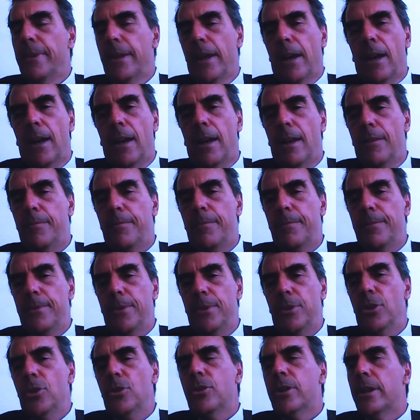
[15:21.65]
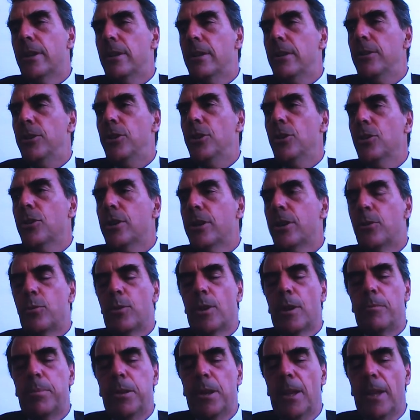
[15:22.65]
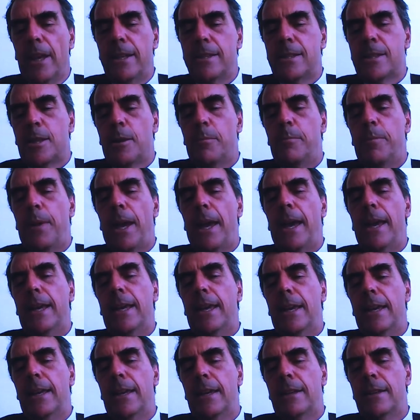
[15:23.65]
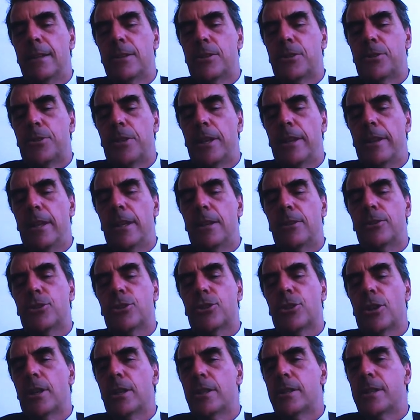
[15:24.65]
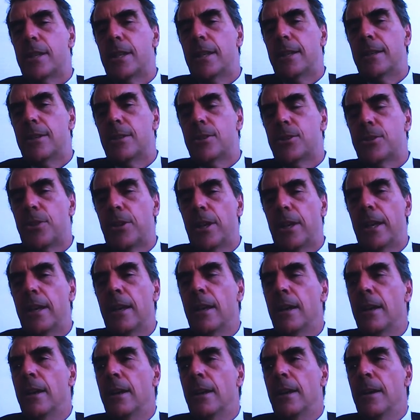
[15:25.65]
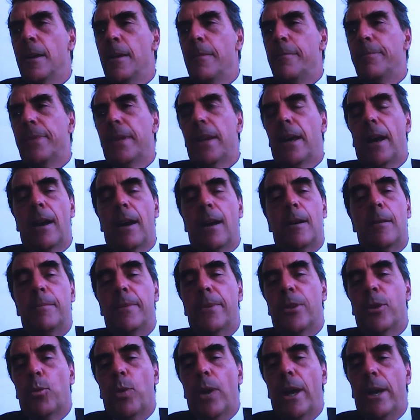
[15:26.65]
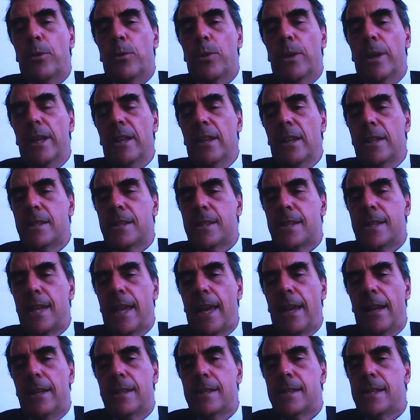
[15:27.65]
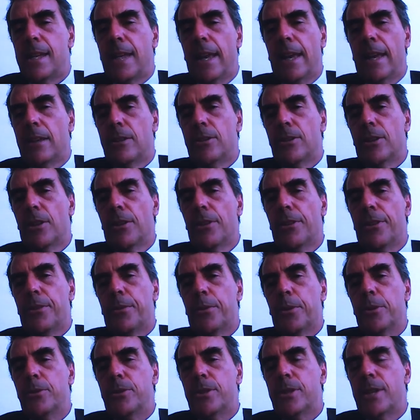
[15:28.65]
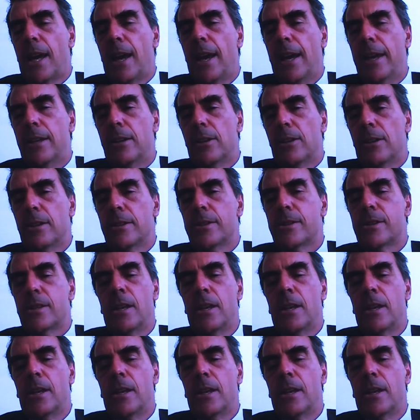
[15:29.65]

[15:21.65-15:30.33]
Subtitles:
You can replace the banking industry, the insurance industry, the way real estate is handled through titles.